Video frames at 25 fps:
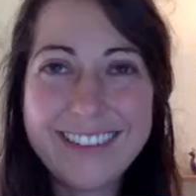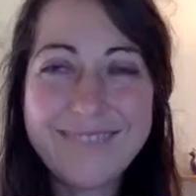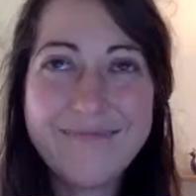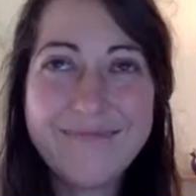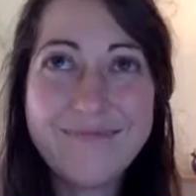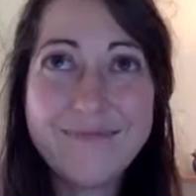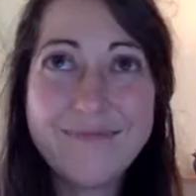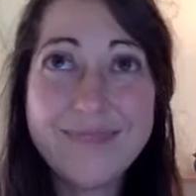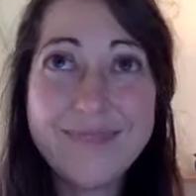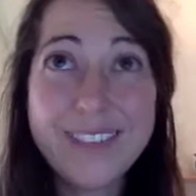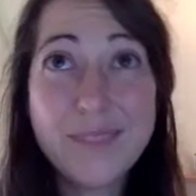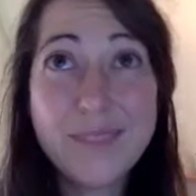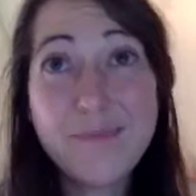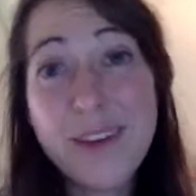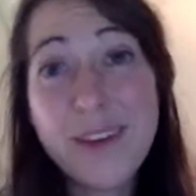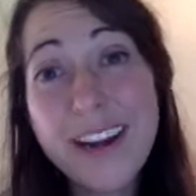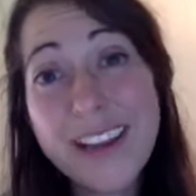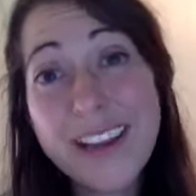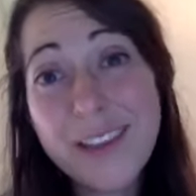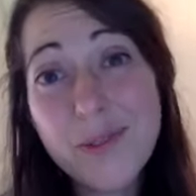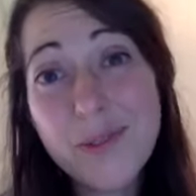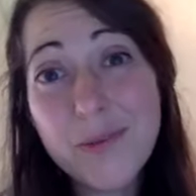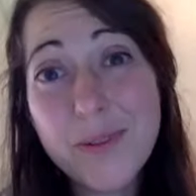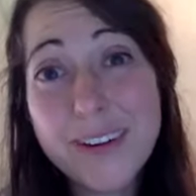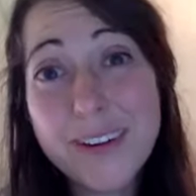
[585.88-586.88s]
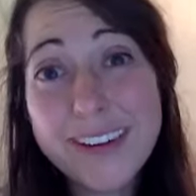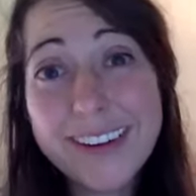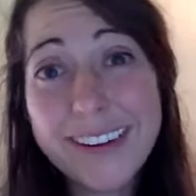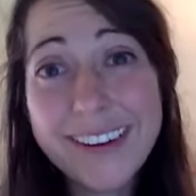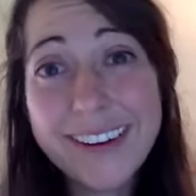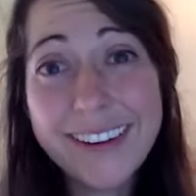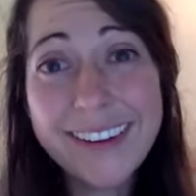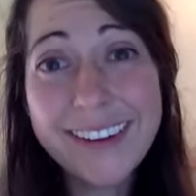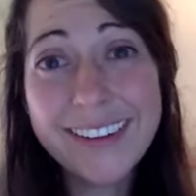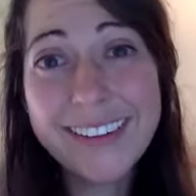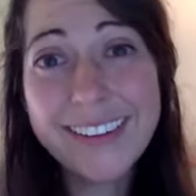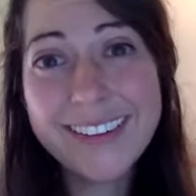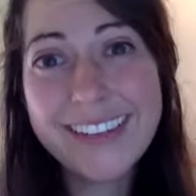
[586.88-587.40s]
Spreading the
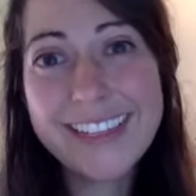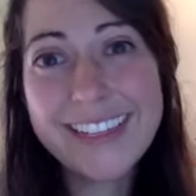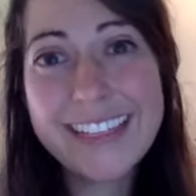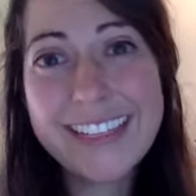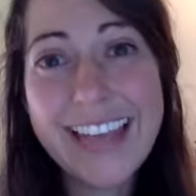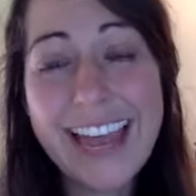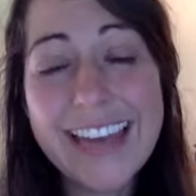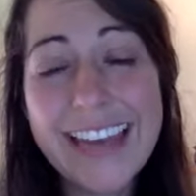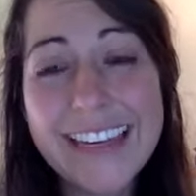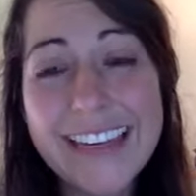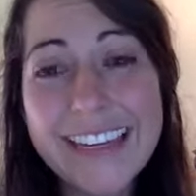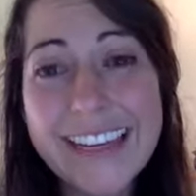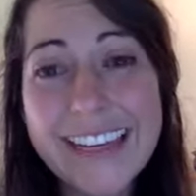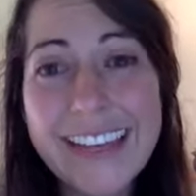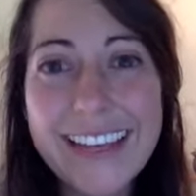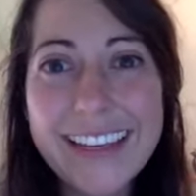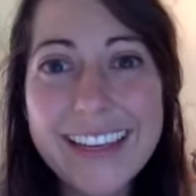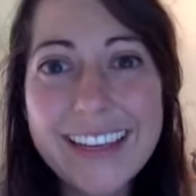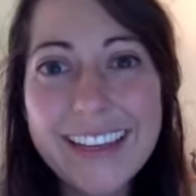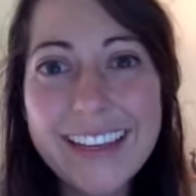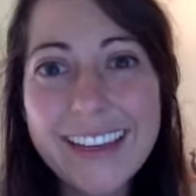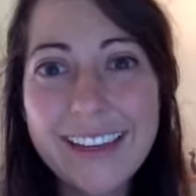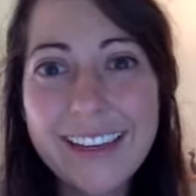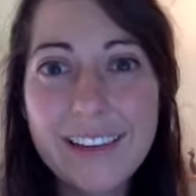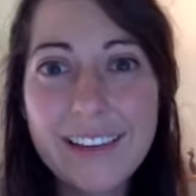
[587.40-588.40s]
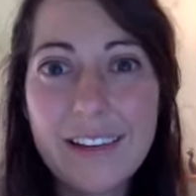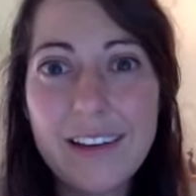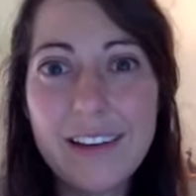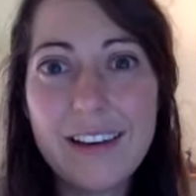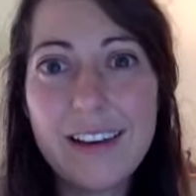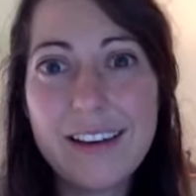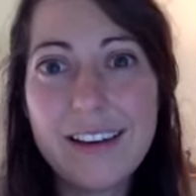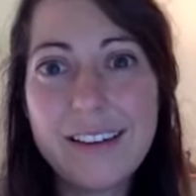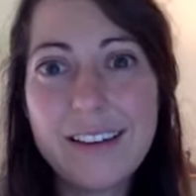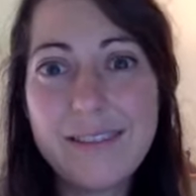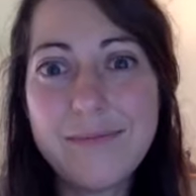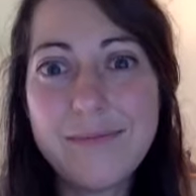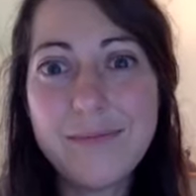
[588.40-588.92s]
word, attending,
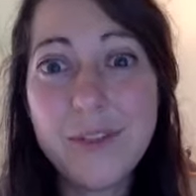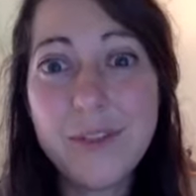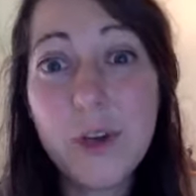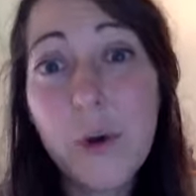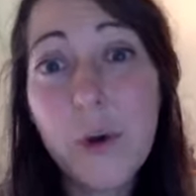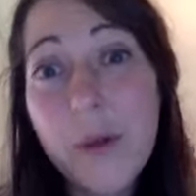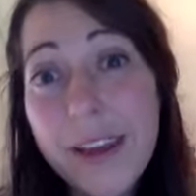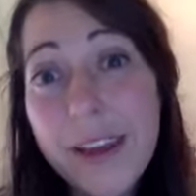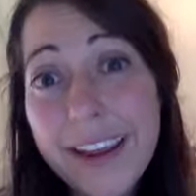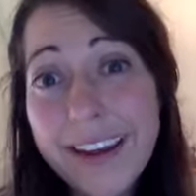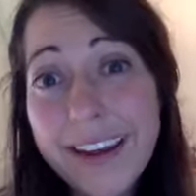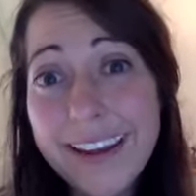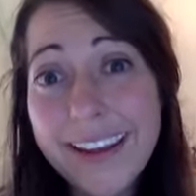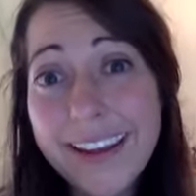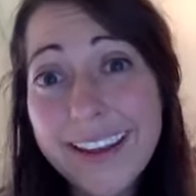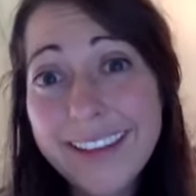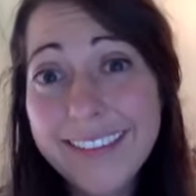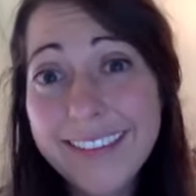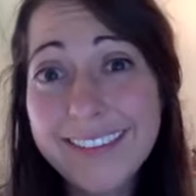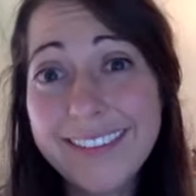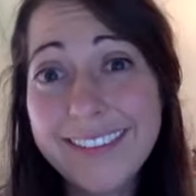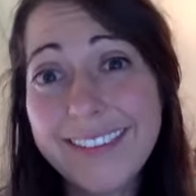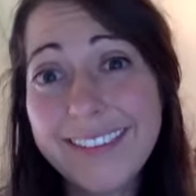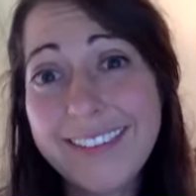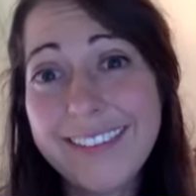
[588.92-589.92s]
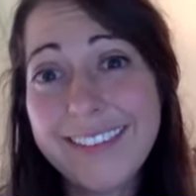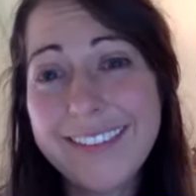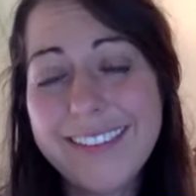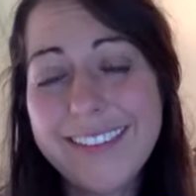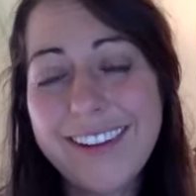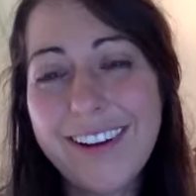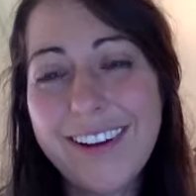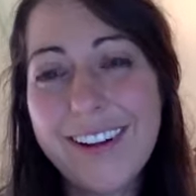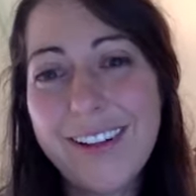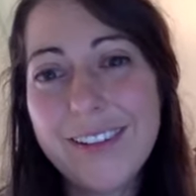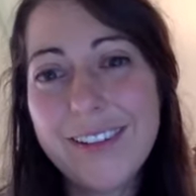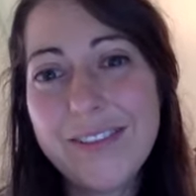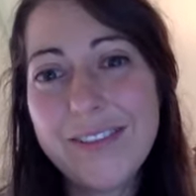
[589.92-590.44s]
donating,
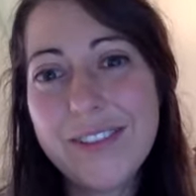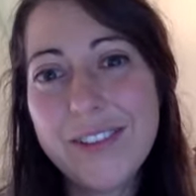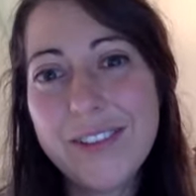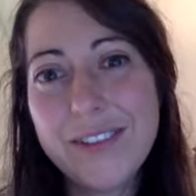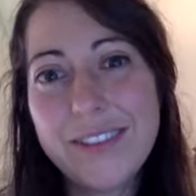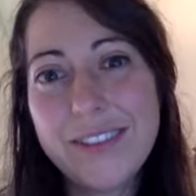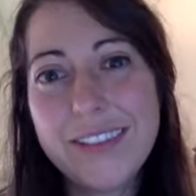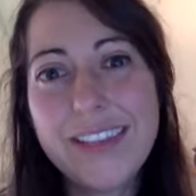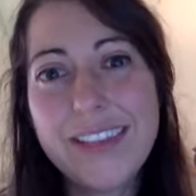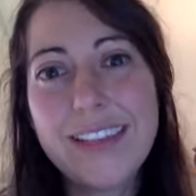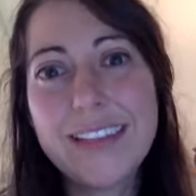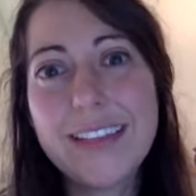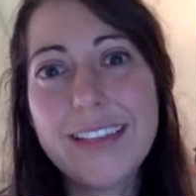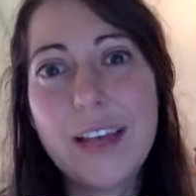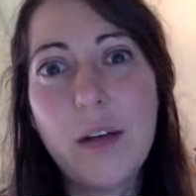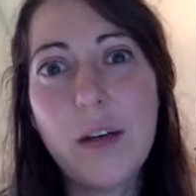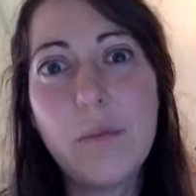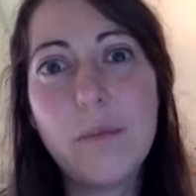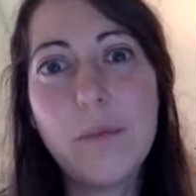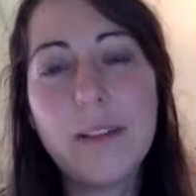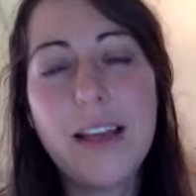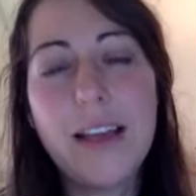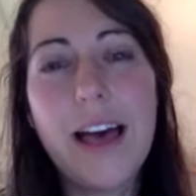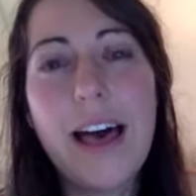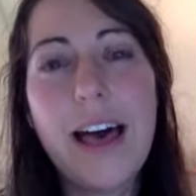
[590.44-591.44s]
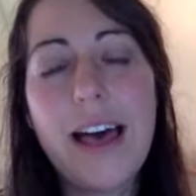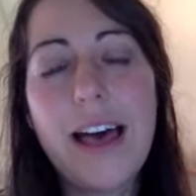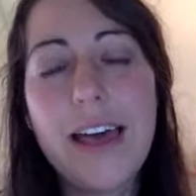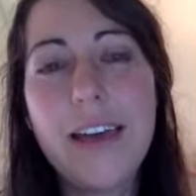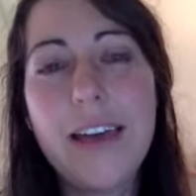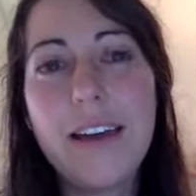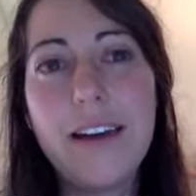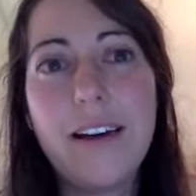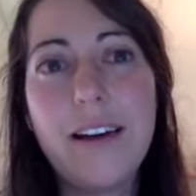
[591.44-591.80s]
all of those things help a lot.